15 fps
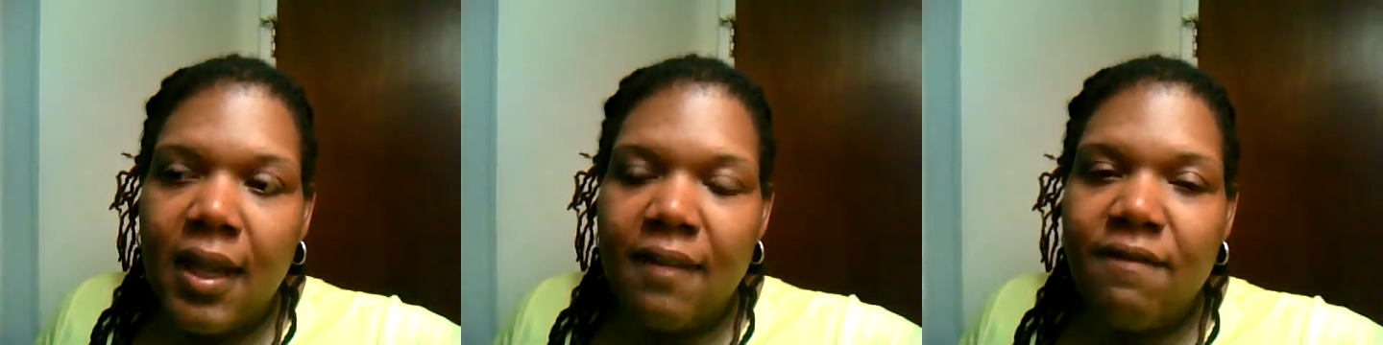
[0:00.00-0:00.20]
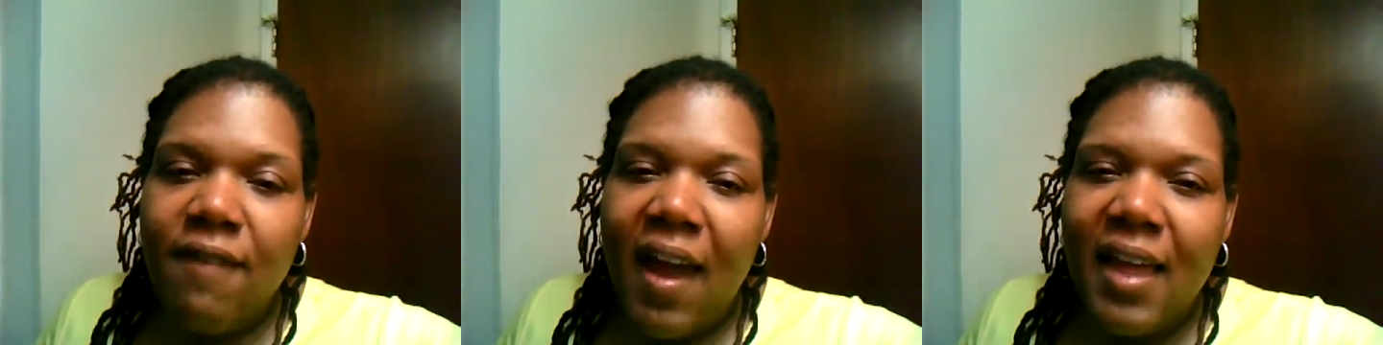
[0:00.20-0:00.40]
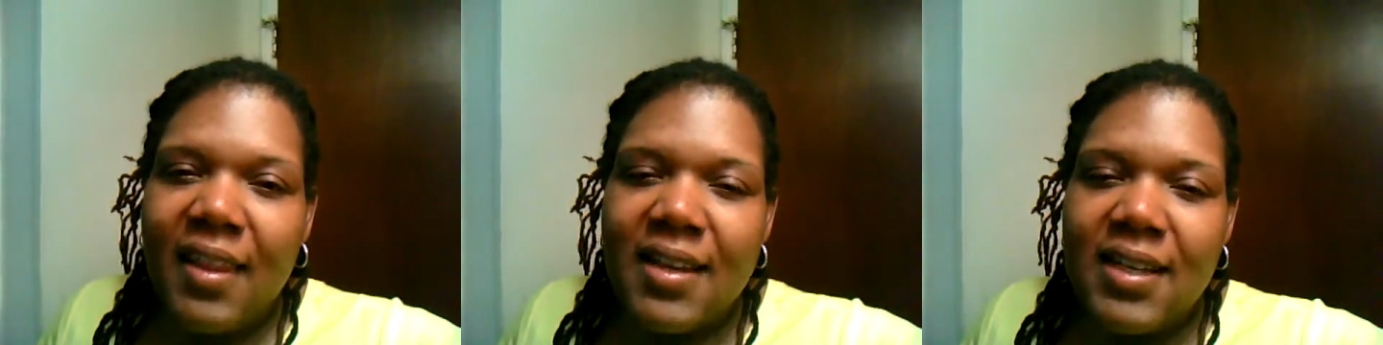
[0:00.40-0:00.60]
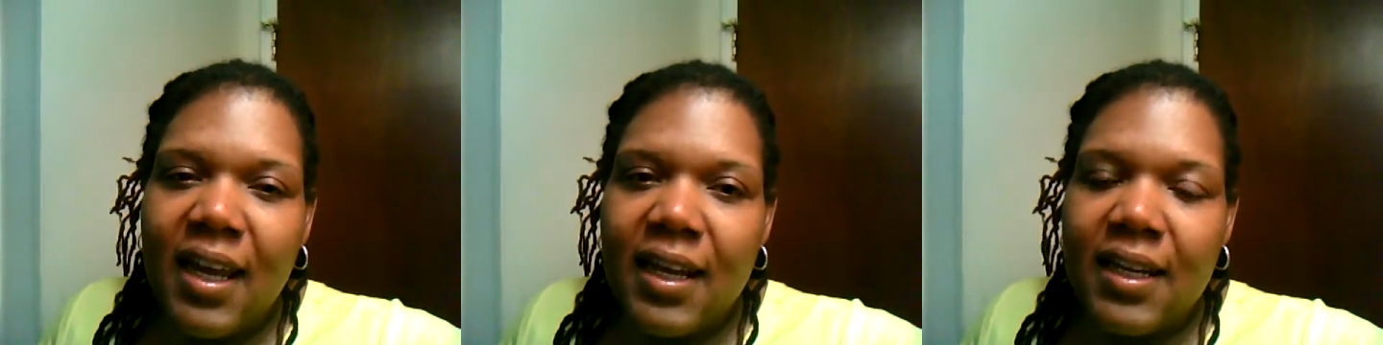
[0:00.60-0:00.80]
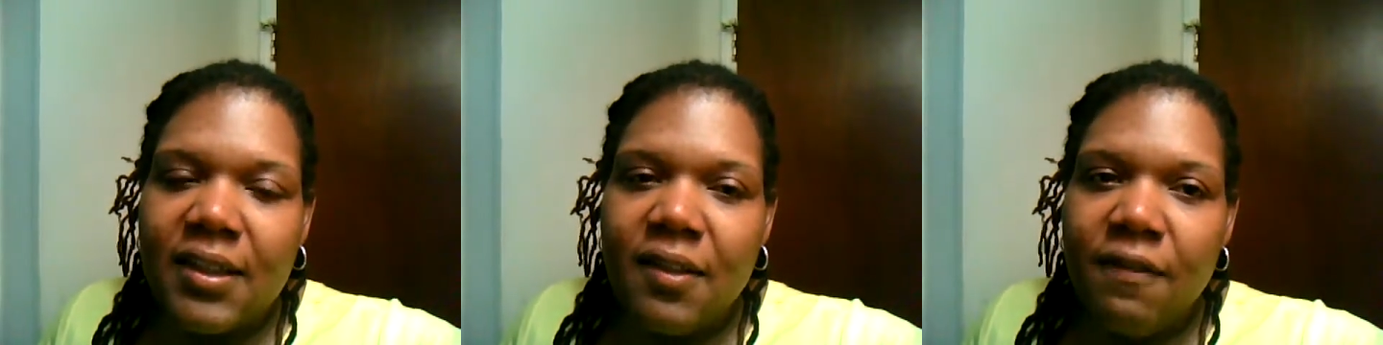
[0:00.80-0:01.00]

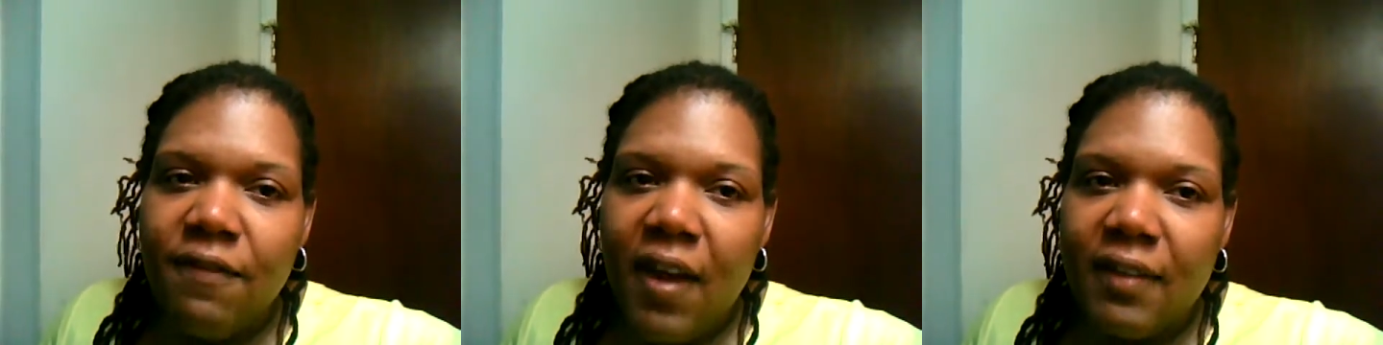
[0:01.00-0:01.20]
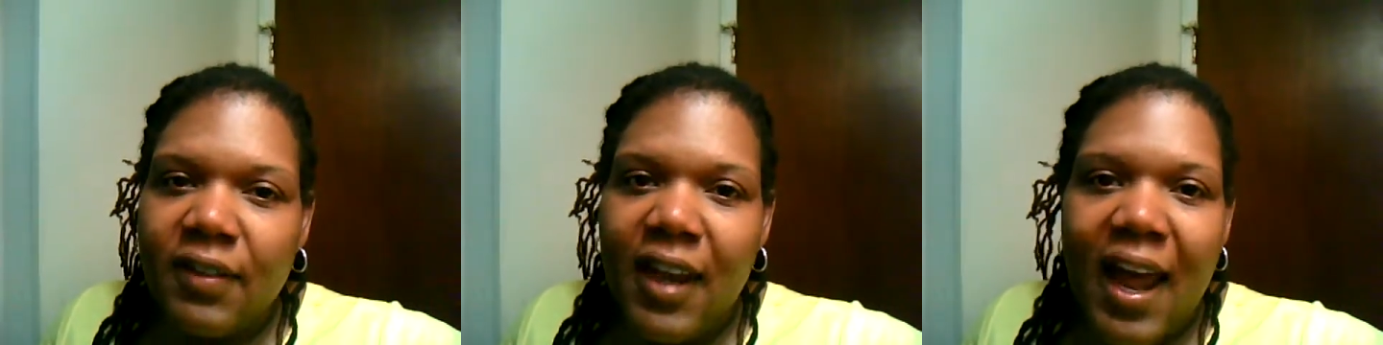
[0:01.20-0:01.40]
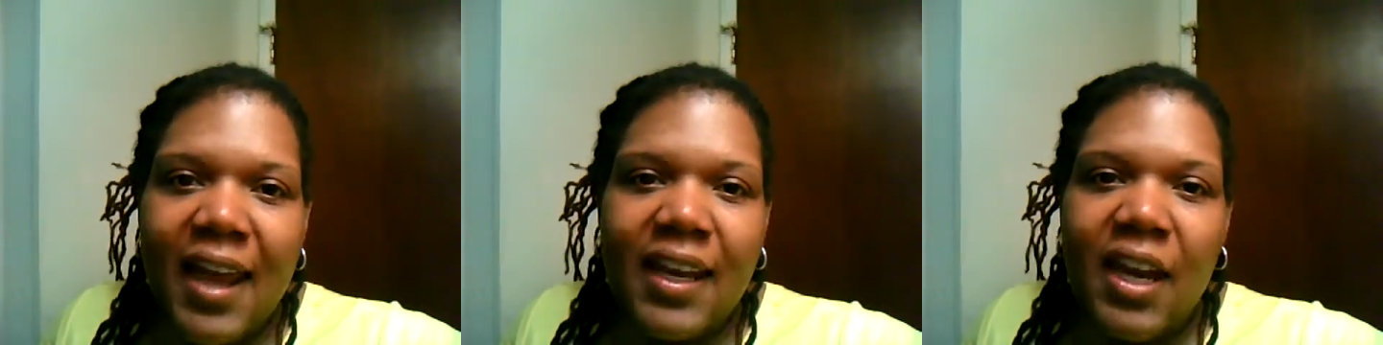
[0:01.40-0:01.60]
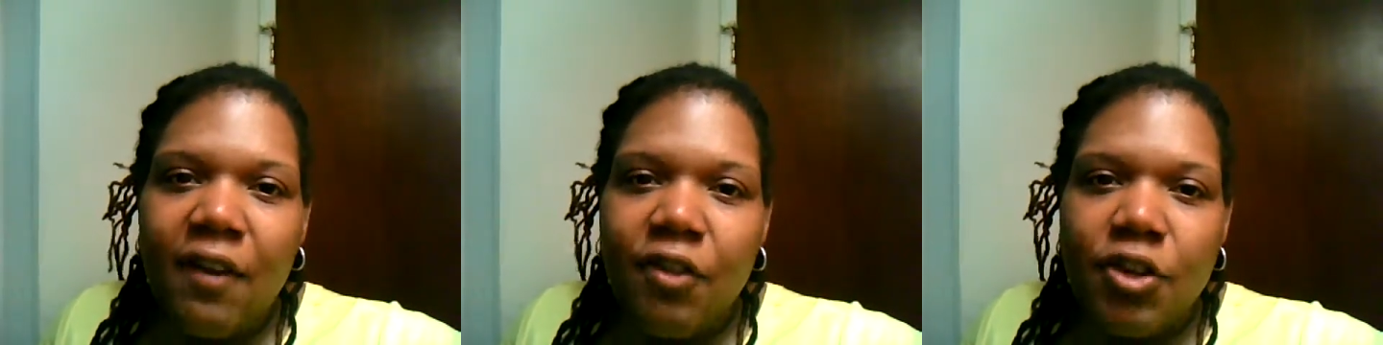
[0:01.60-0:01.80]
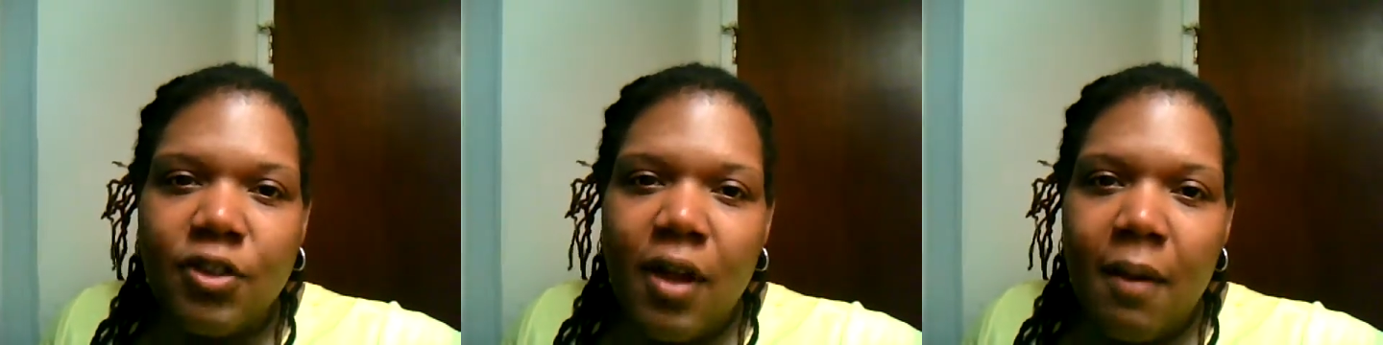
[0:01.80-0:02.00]
validated the fact that I
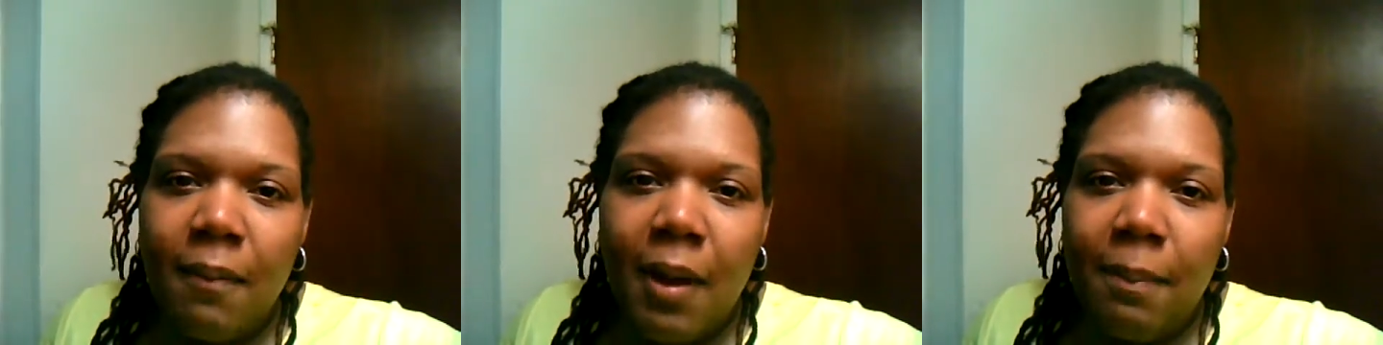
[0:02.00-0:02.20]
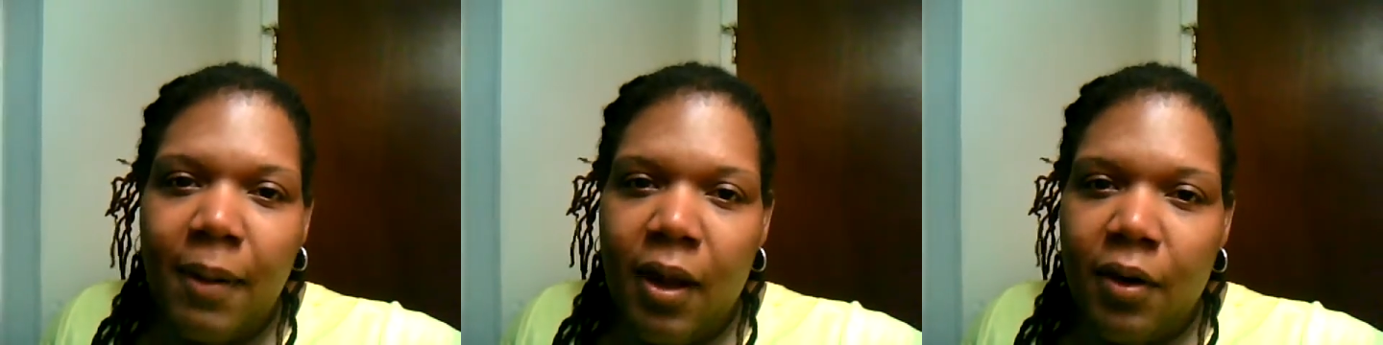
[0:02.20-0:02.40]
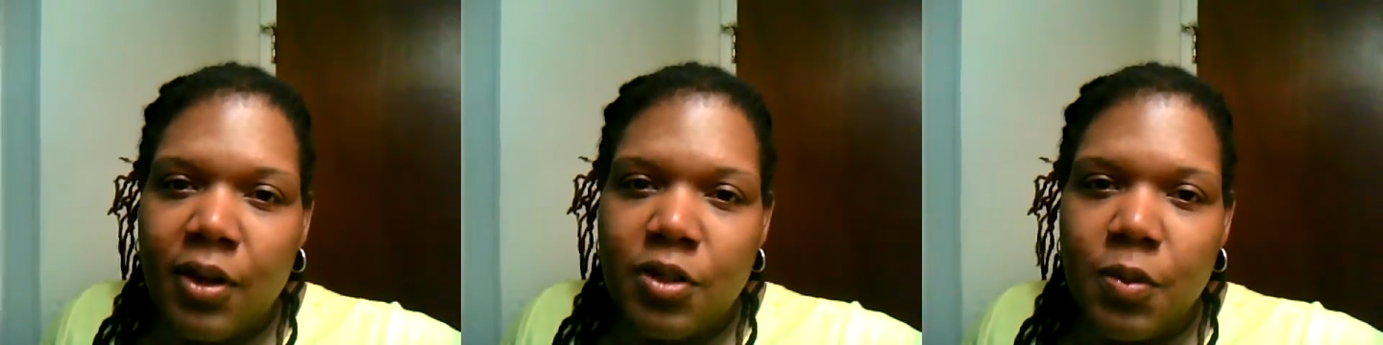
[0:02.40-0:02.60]
never thought my parents